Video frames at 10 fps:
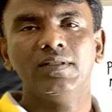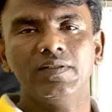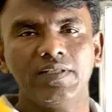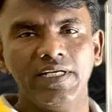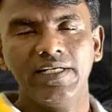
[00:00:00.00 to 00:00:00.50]

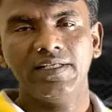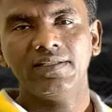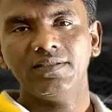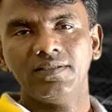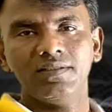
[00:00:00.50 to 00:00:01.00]
Okay,
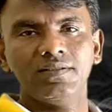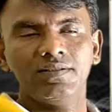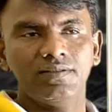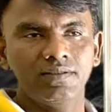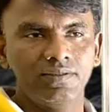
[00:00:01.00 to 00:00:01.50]

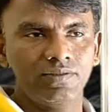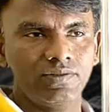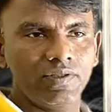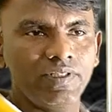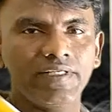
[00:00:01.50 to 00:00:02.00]

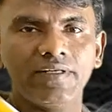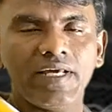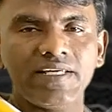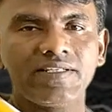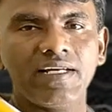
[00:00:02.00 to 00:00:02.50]
so in
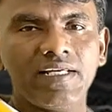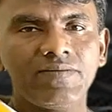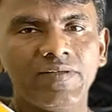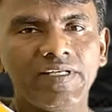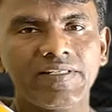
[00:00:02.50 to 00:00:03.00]
last class
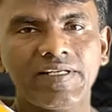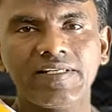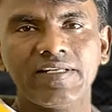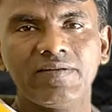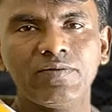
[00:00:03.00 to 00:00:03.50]
we
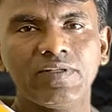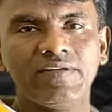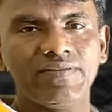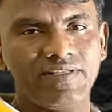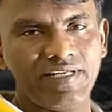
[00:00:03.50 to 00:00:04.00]
discussed about
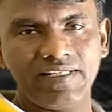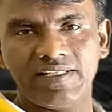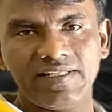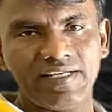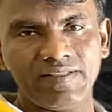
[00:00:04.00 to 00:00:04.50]
that first
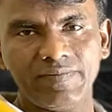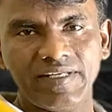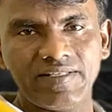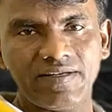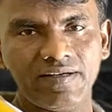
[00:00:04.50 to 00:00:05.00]
exercise,
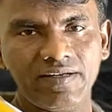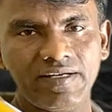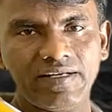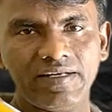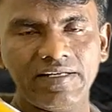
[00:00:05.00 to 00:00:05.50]
means all
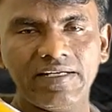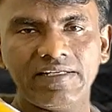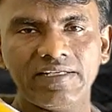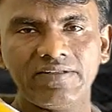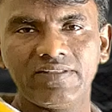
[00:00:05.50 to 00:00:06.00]
are
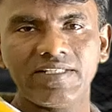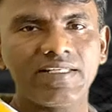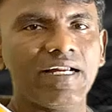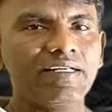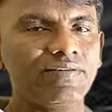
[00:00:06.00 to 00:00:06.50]
related to the
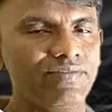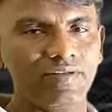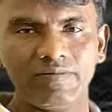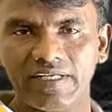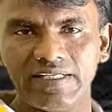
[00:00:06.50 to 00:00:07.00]
standard
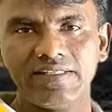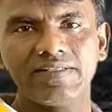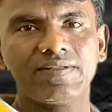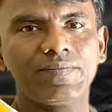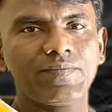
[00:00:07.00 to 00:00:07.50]

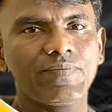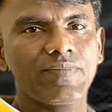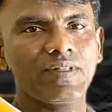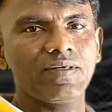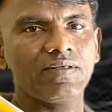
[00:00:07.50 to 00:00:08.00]
formulas,
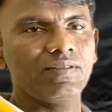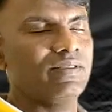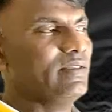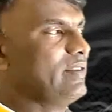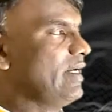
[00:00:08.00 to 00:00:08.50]

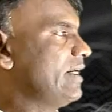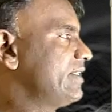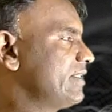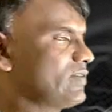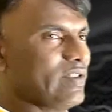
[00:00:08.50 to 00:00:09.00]
and
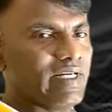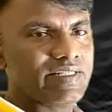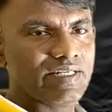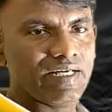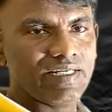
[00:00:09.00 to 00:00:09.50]
in
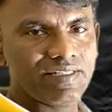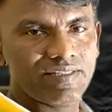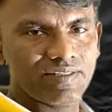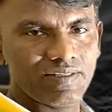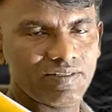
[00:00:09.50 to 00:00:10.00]
today's
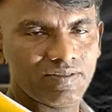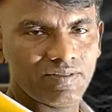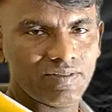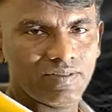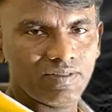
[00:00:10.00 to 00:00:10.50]
class
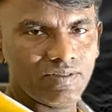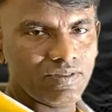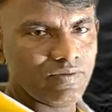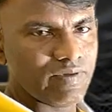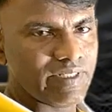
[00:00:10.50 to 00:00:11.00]

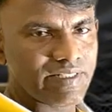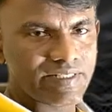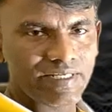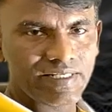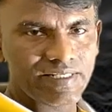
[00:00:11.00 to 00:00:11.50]
we
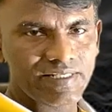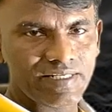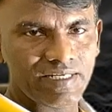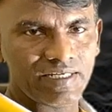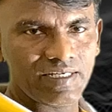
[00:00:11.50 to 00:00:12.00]
discuss
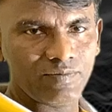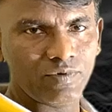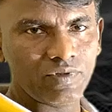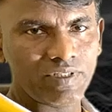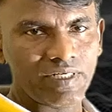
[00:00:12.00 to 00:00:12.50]

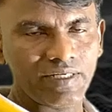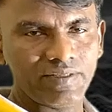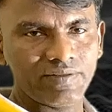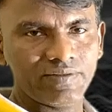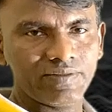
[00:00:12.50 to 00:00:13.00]
about
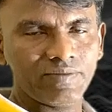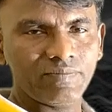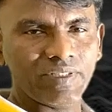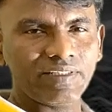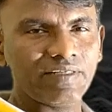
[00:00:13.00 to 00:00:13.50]

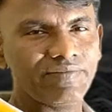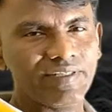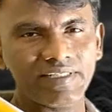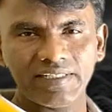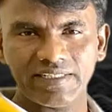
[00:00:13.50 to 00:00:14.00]
method of
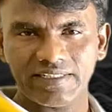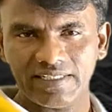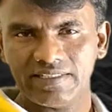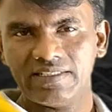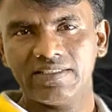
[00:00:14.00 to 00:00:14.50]
integration.